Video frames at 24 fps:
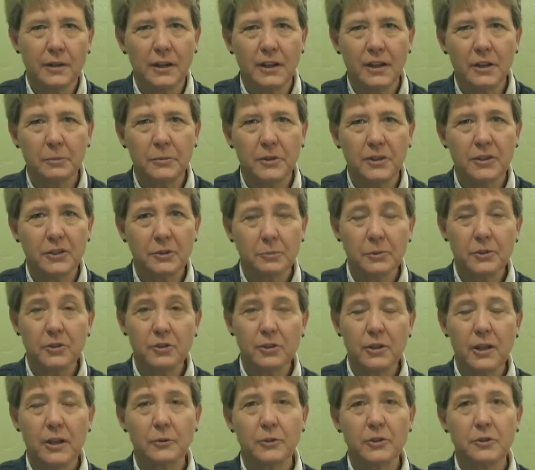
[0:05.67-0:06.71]
I'm a
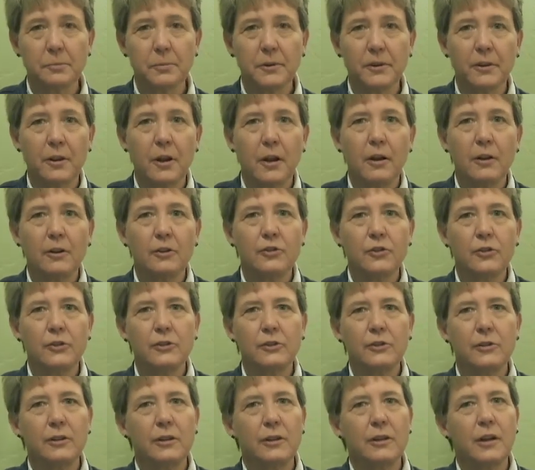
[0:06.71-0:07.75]
speech-language
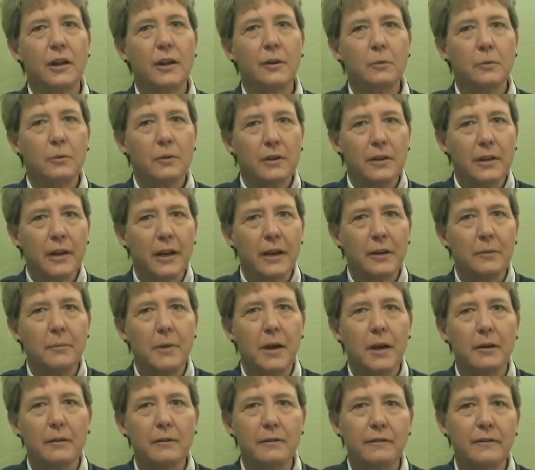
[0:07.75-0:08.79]
pathologist and I work at
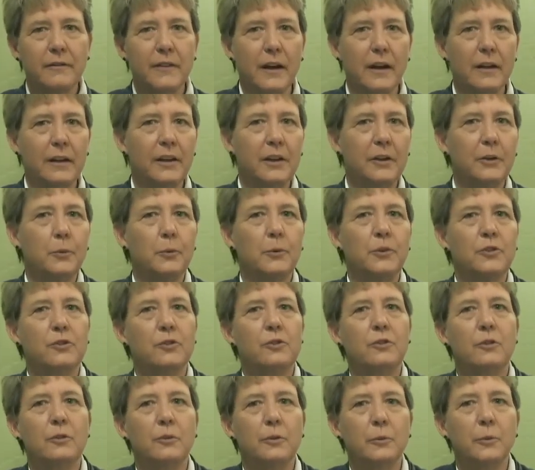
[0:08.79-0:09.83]
Mountain Valley
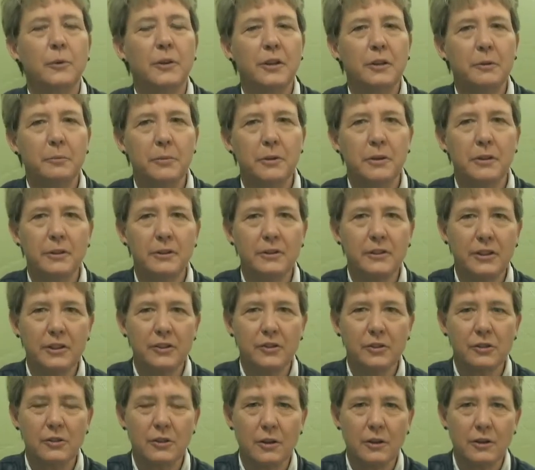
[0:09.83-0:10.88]
Regional
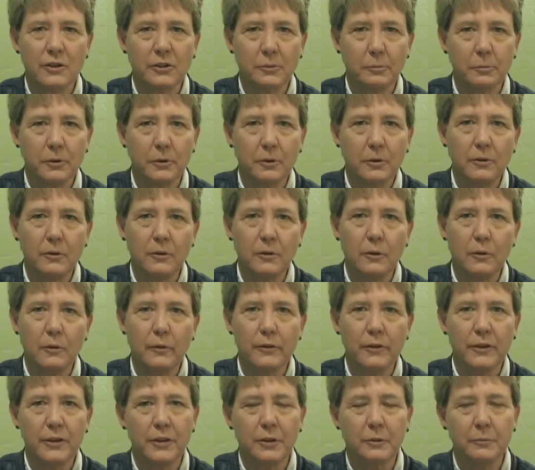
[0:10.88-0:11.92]
Rehabilitation Hospital
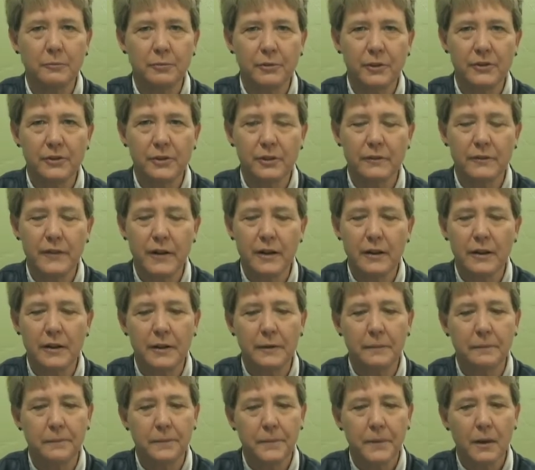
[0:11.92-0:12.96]
over in Prescott
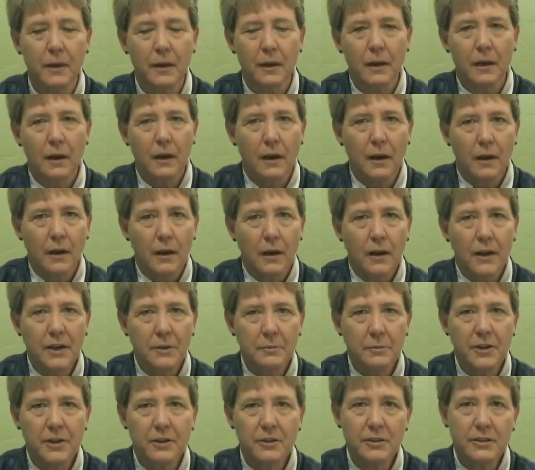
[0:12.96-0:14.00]
Valley.
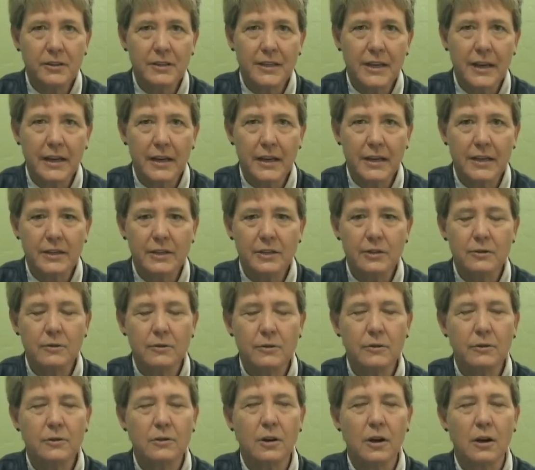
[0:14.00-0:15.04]
I'm here today
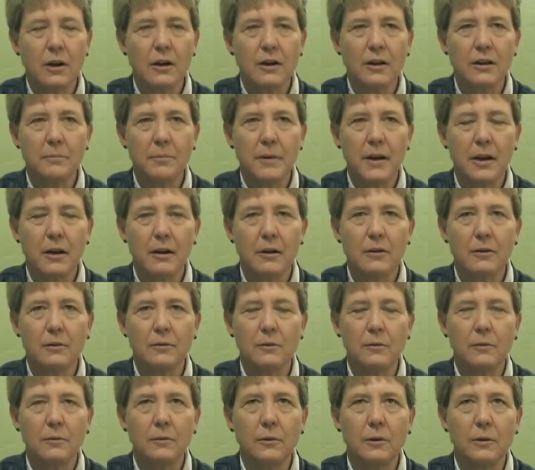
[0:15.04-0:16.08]
to talk
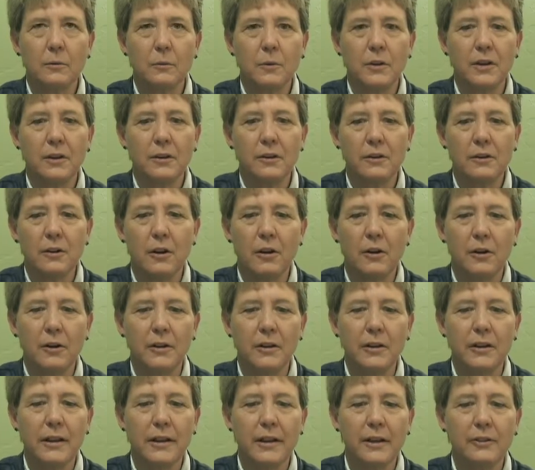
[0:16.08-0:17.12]
about what we are
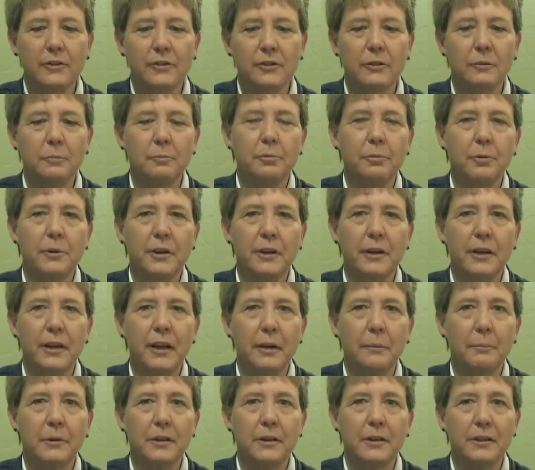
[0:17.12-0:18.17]
calling cancer
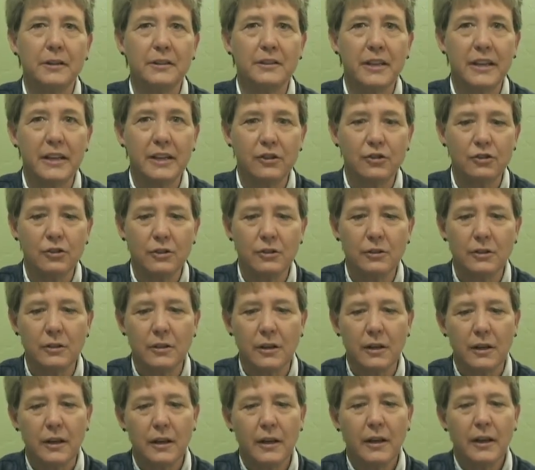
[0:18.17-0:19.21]
prehabilitation
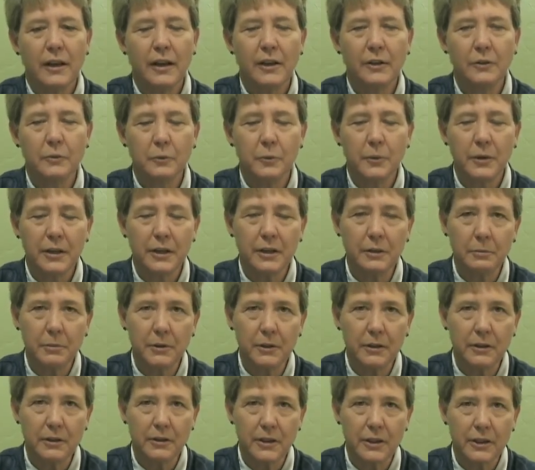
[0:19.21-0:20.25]
and
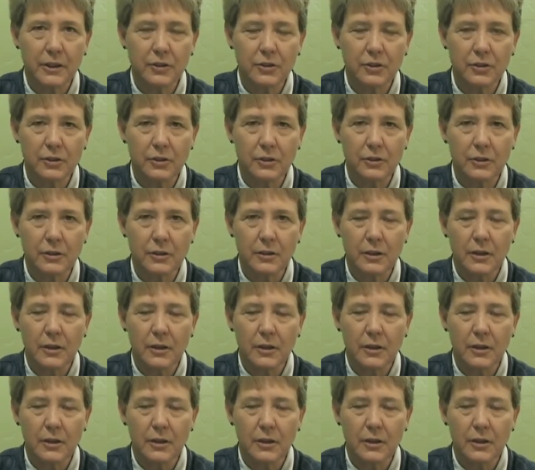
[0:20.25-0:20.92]
rehabilitation.